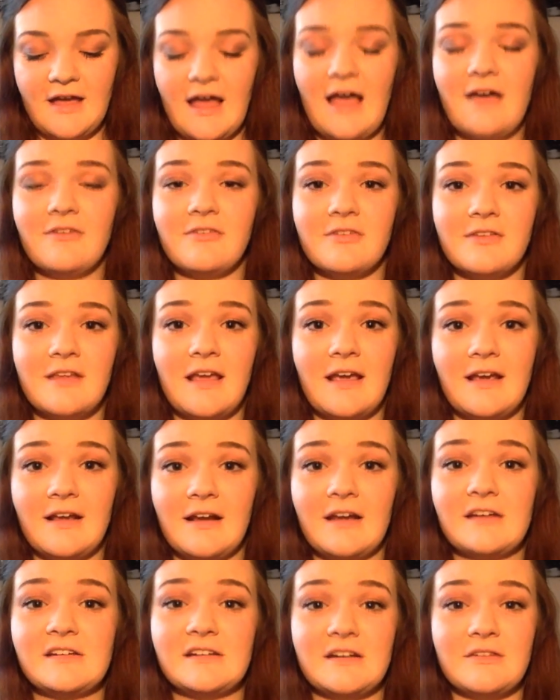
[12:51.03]
I have to say, a
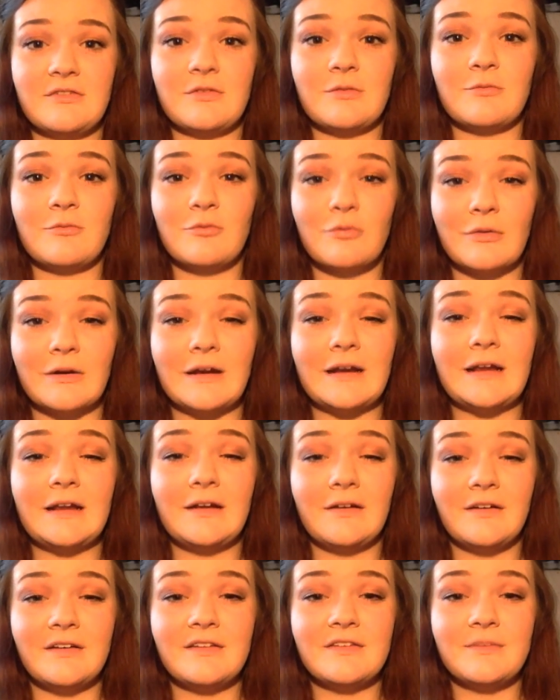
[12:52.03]
collection of some really
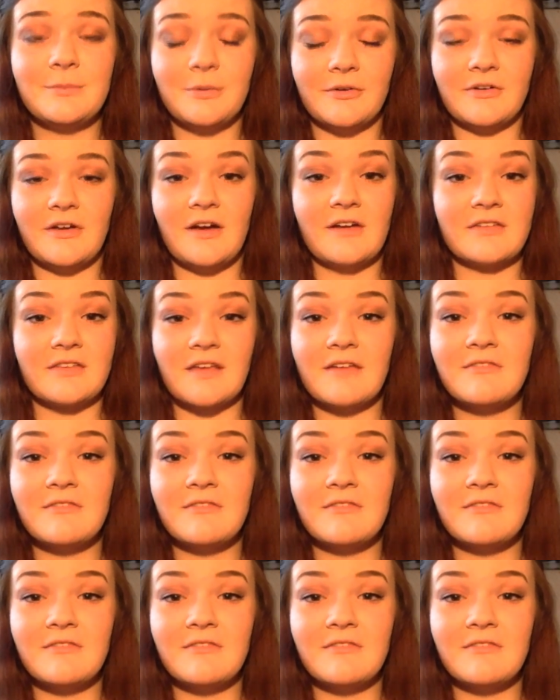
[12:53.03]
nice products.